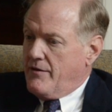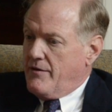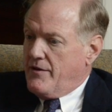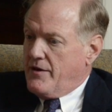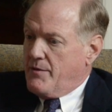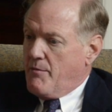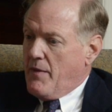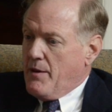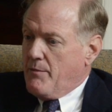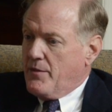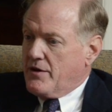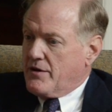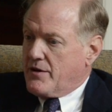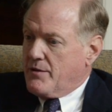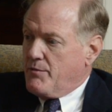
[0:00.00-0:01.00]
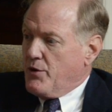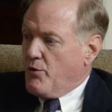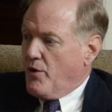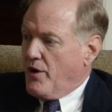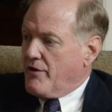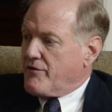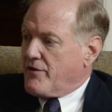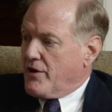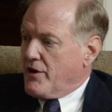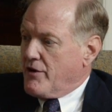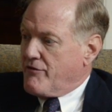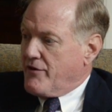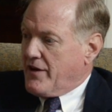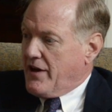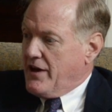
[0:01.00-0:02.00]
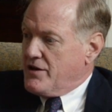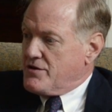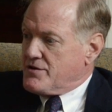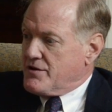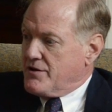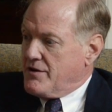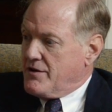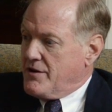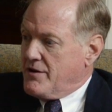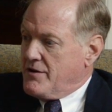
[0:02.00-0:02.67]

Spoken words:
The amendment can be one of clarification,